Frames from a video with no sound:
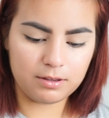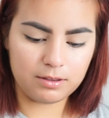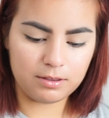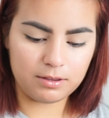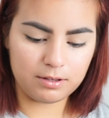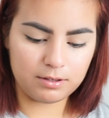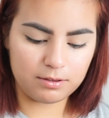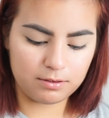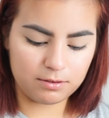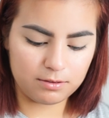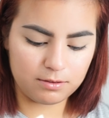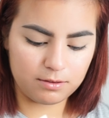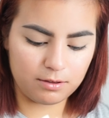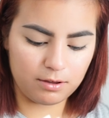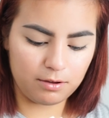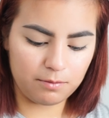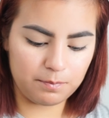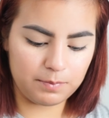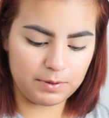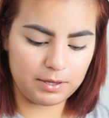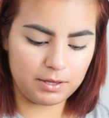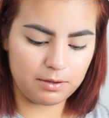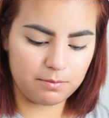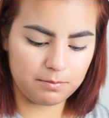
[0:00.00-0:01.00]
they're so
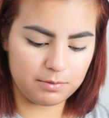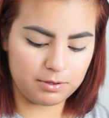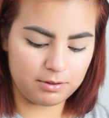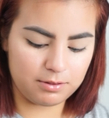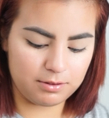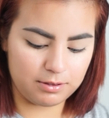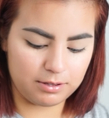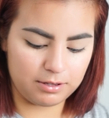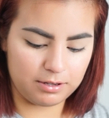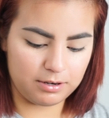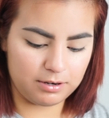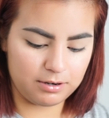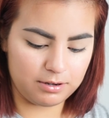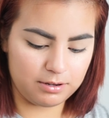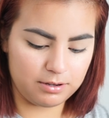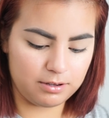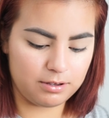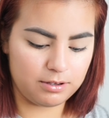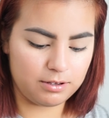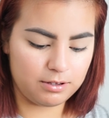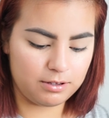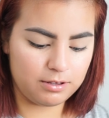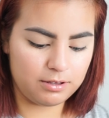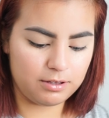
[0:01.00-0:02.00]
pigmented.
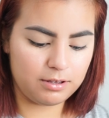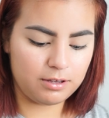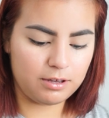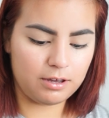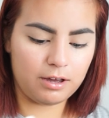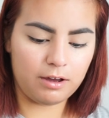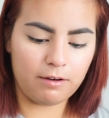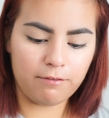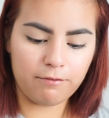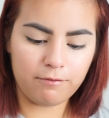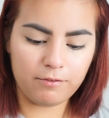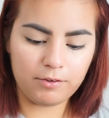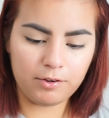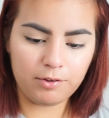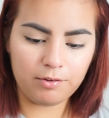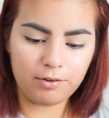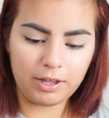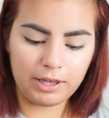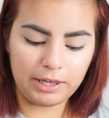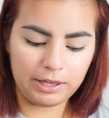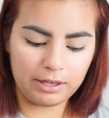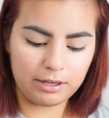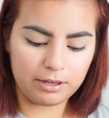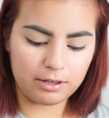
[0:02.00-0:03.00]
I feel
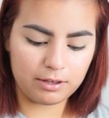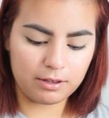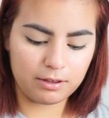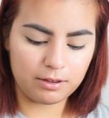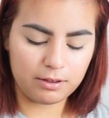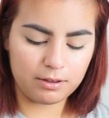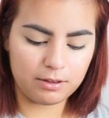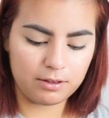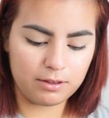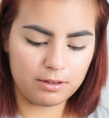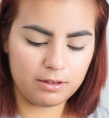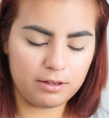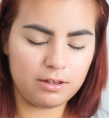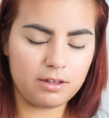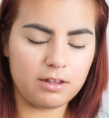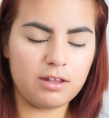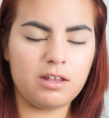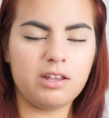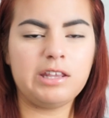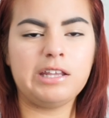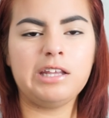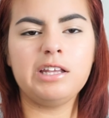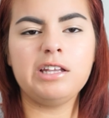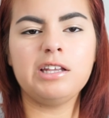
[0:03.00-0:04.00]
like,
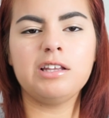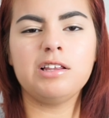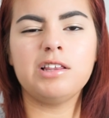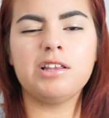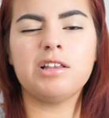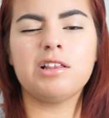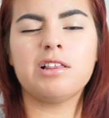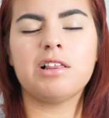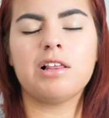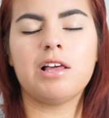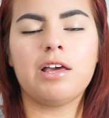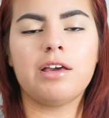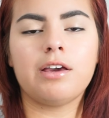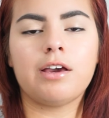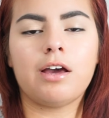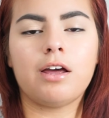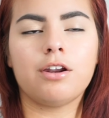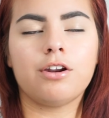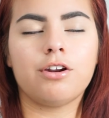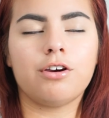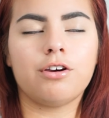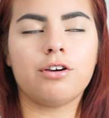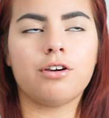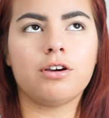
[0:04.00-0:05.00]
I think this is like, I
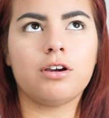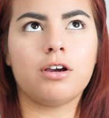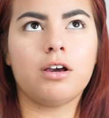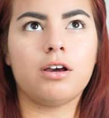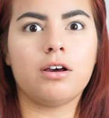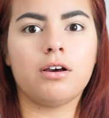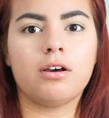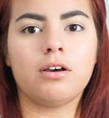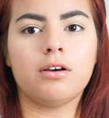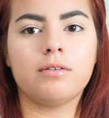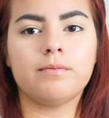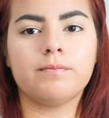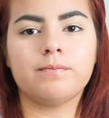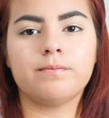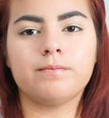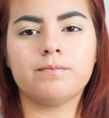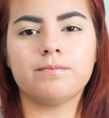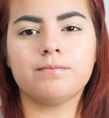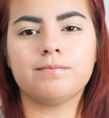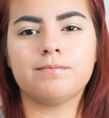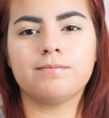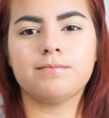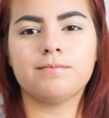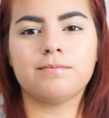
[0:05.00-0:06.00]
don't know,
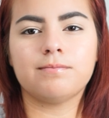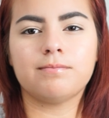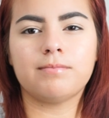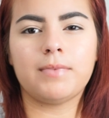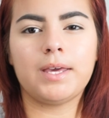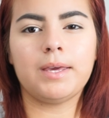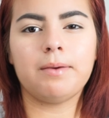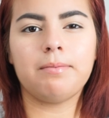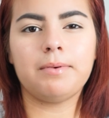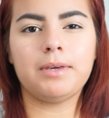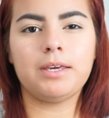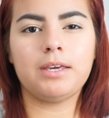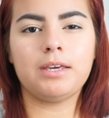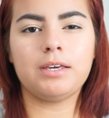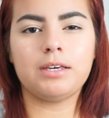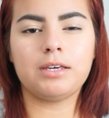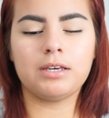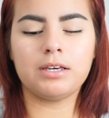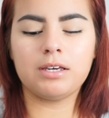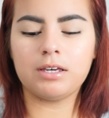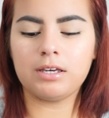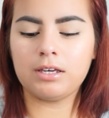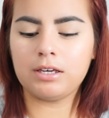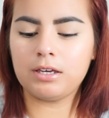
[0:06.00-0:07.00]
maybe
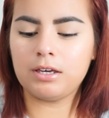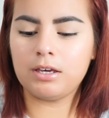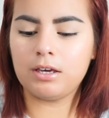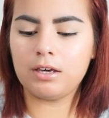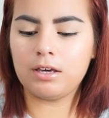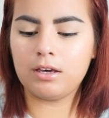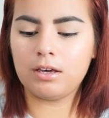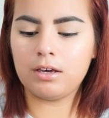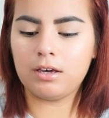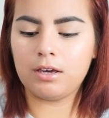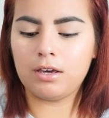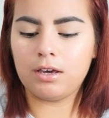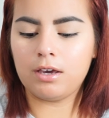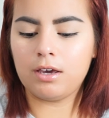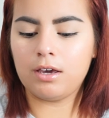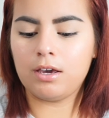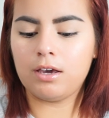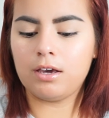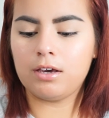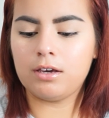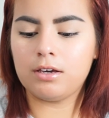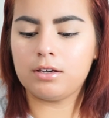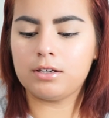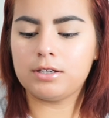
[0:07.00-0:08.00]

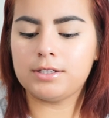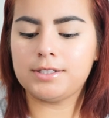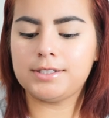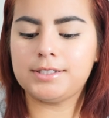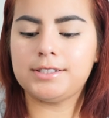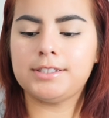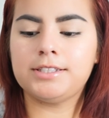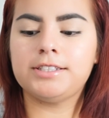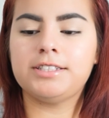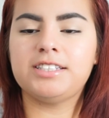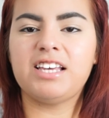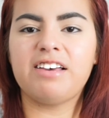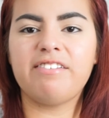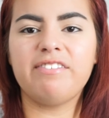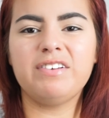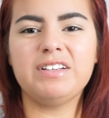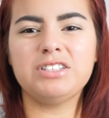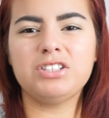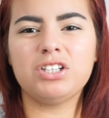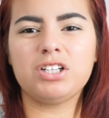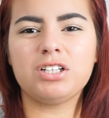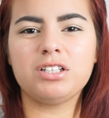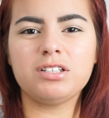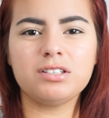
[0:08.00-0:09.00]

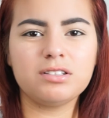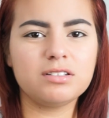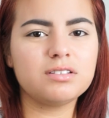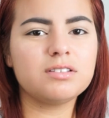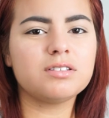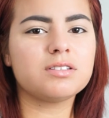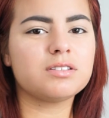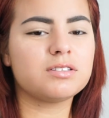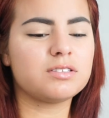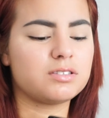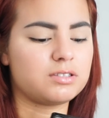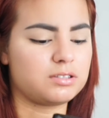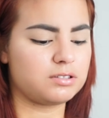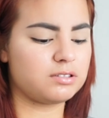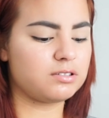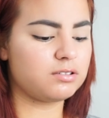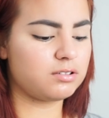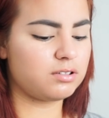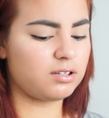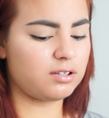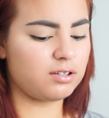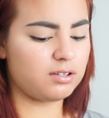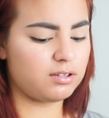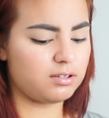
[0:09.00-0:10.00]
$7,
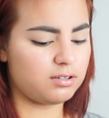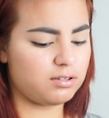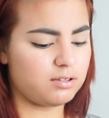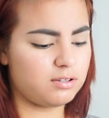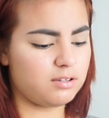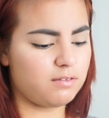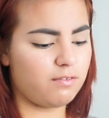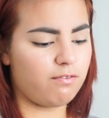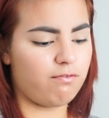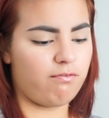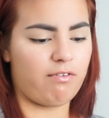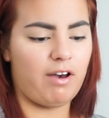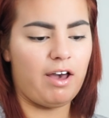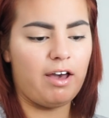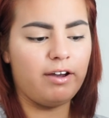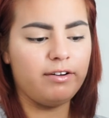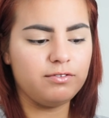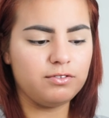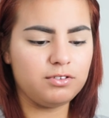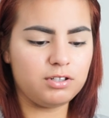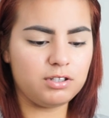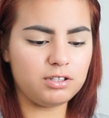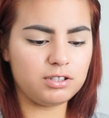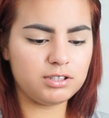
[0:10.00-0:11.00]

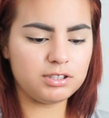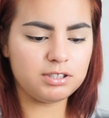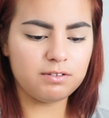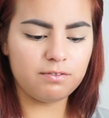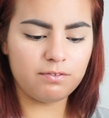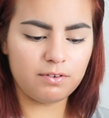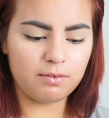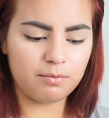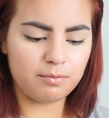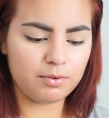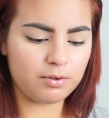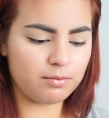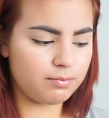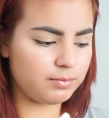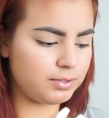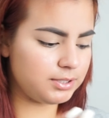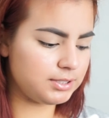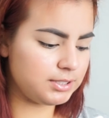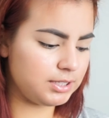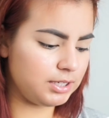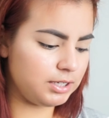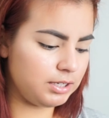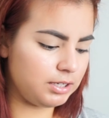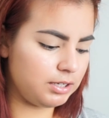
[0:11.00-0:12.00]
$5 if I'm not
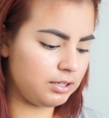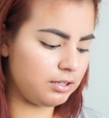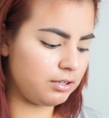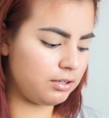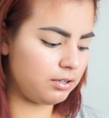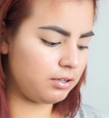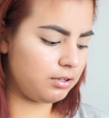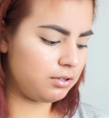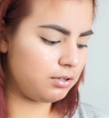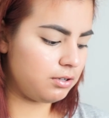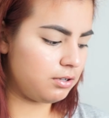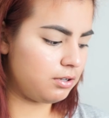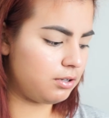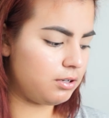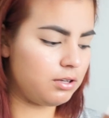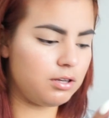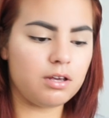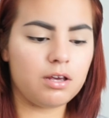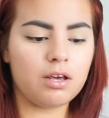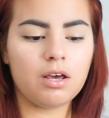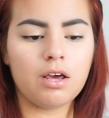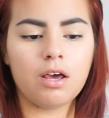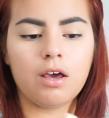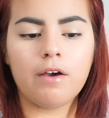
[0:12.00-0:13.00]
mistaken,
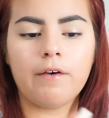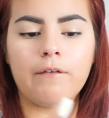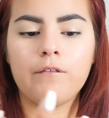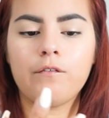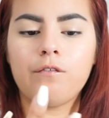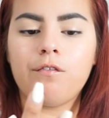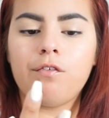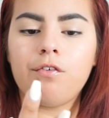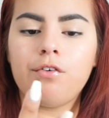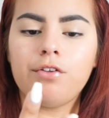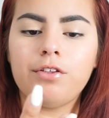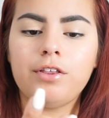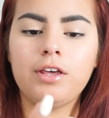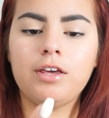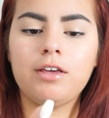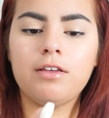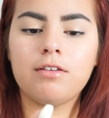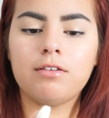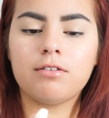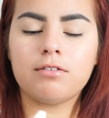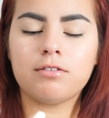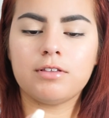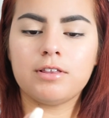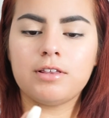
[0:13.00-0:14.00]
for
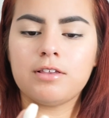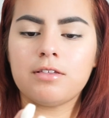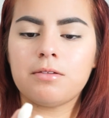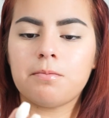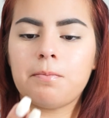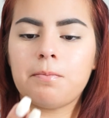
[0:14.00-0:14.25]
this